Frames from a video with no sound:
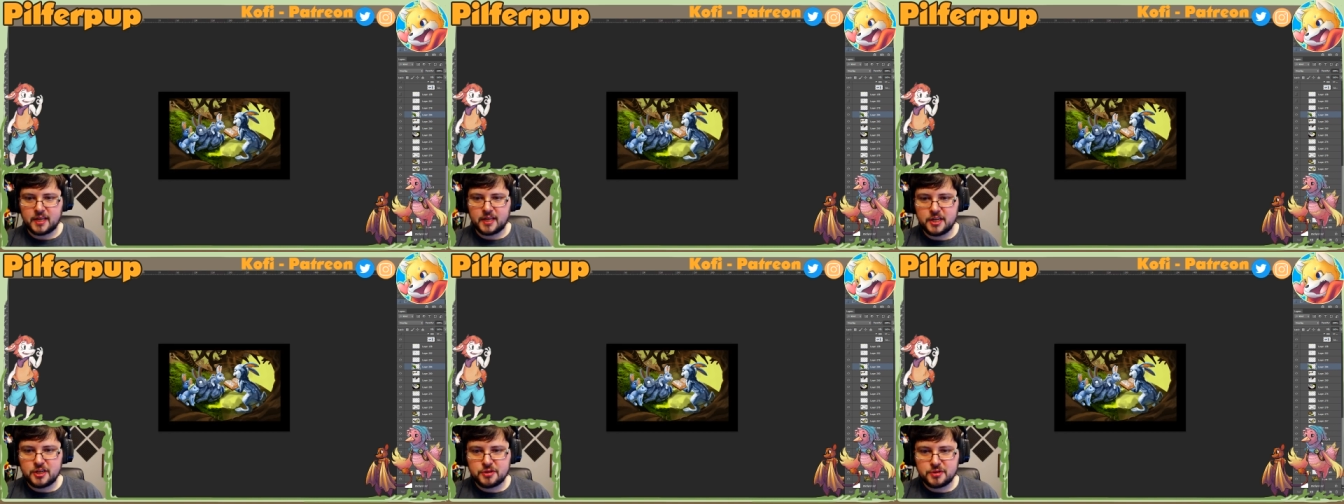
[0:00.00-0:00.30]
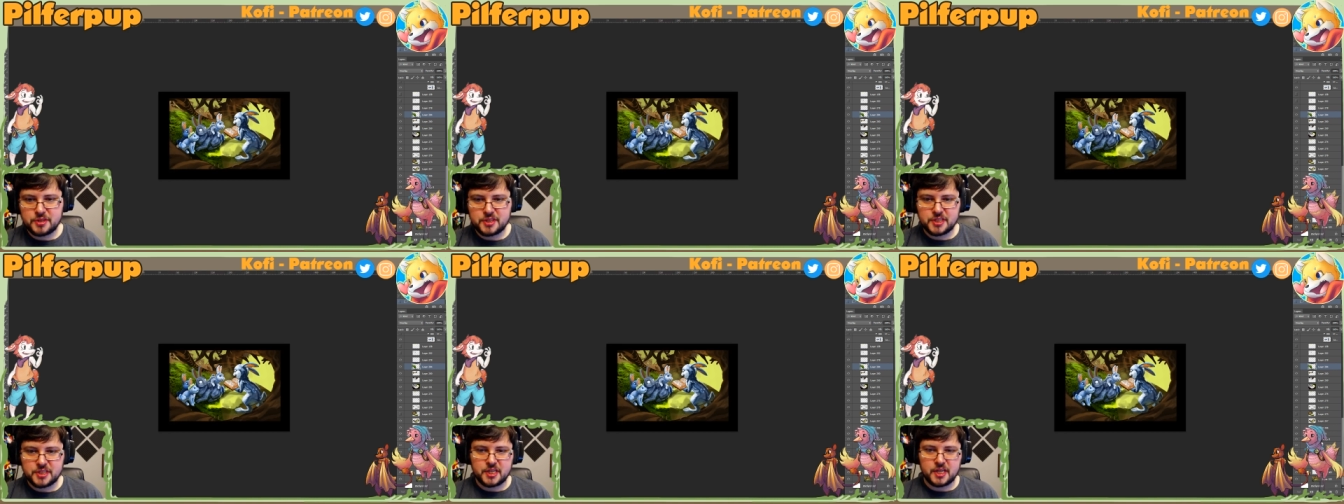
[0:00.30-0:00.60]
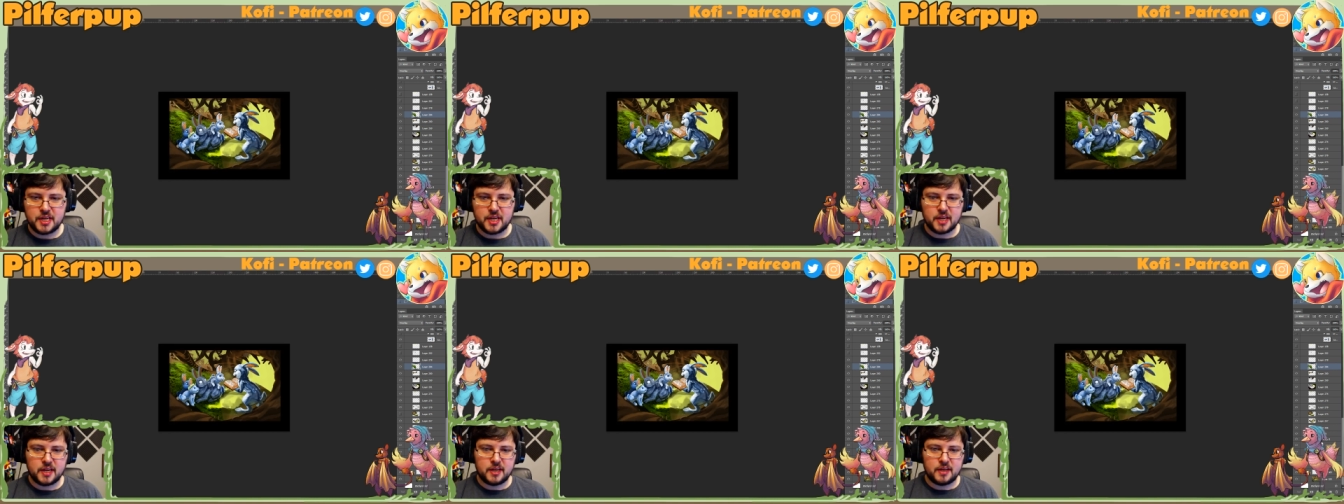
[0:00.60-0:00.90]

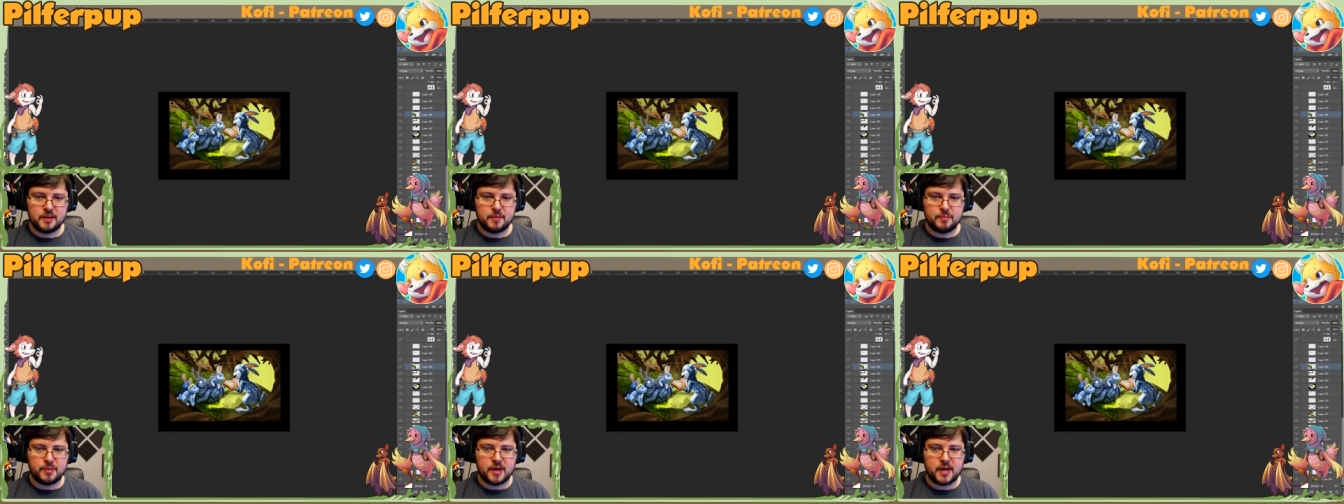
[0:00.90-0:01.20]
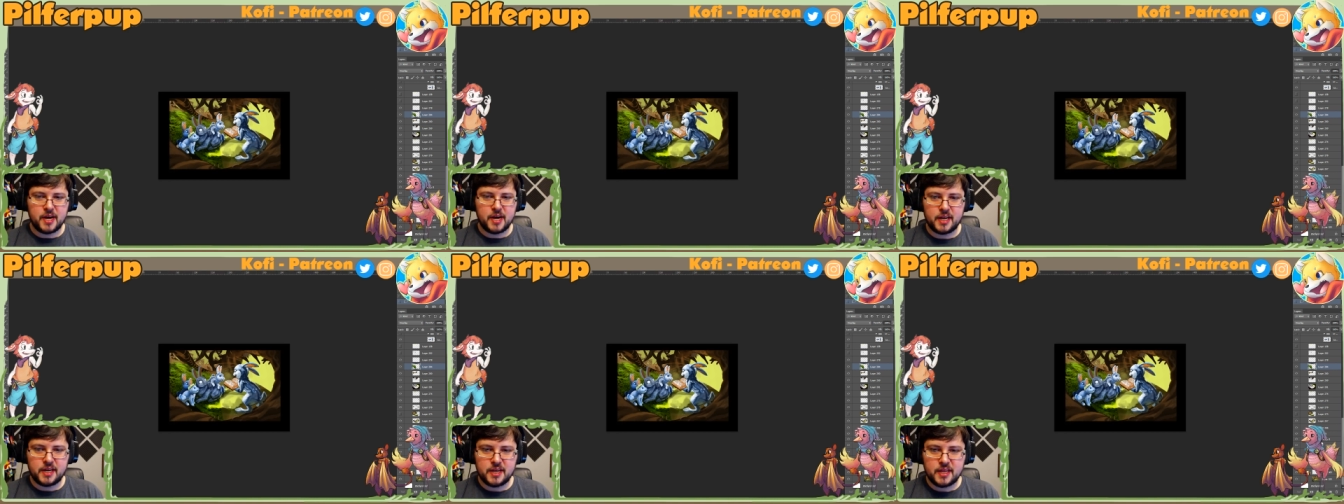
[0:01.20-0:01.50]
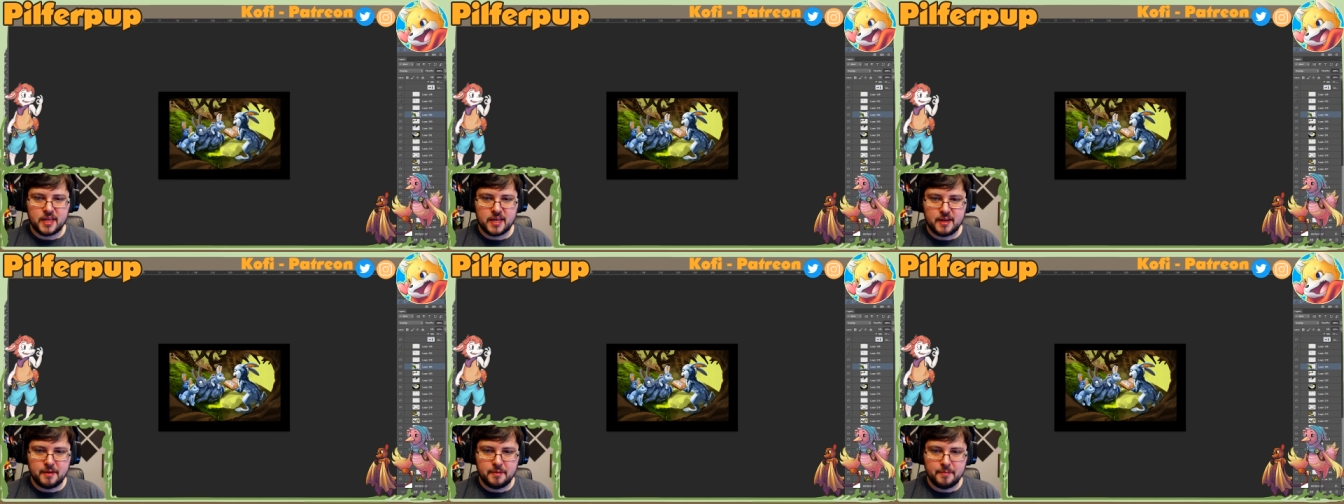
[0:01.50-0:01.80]
interesting
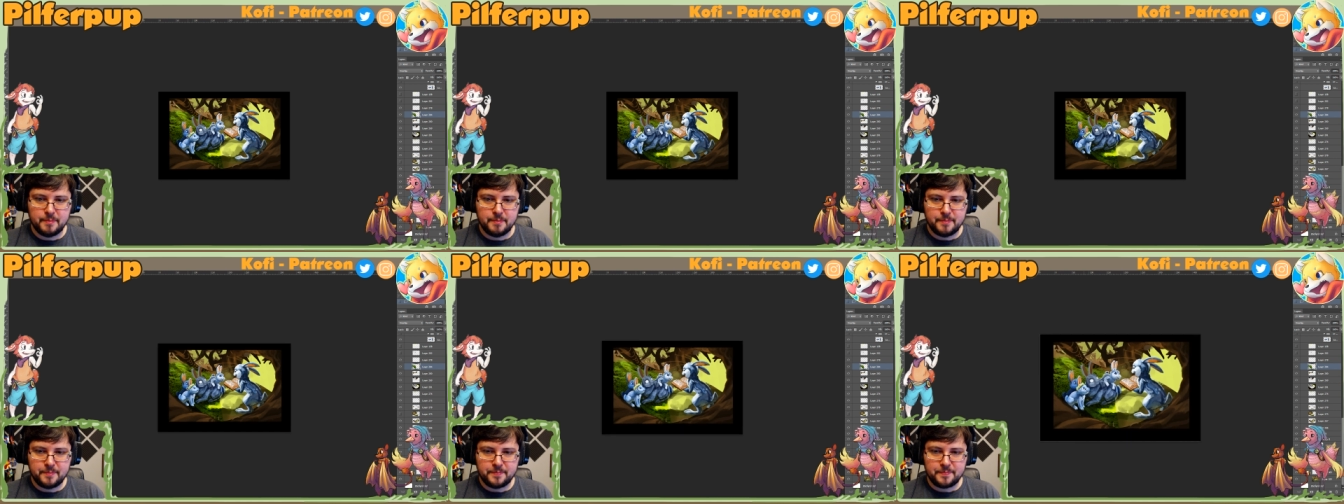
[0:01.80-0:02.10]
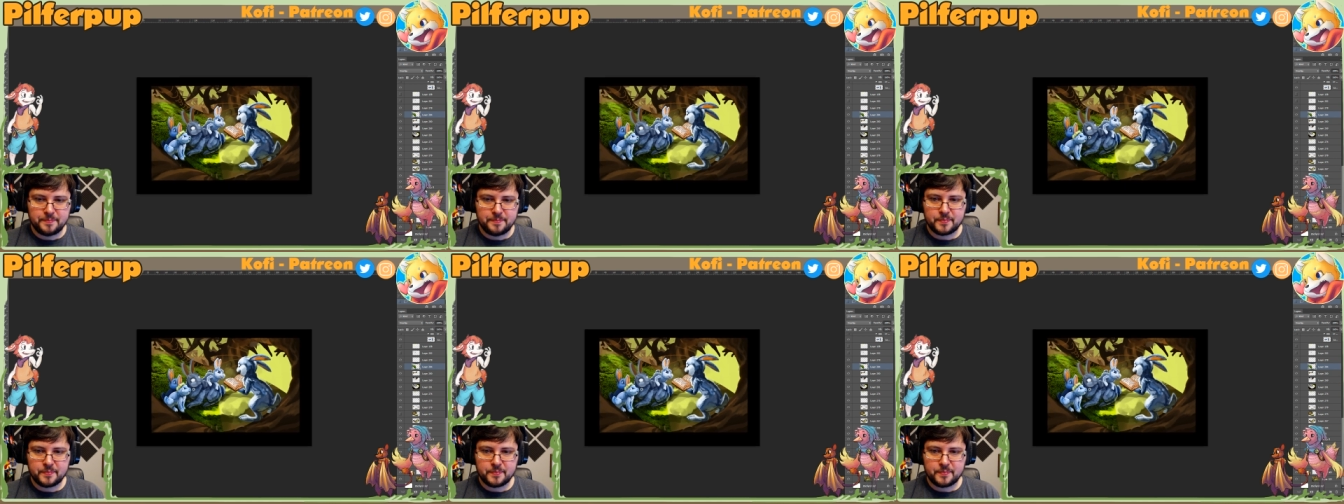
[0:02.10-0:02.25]
behind them.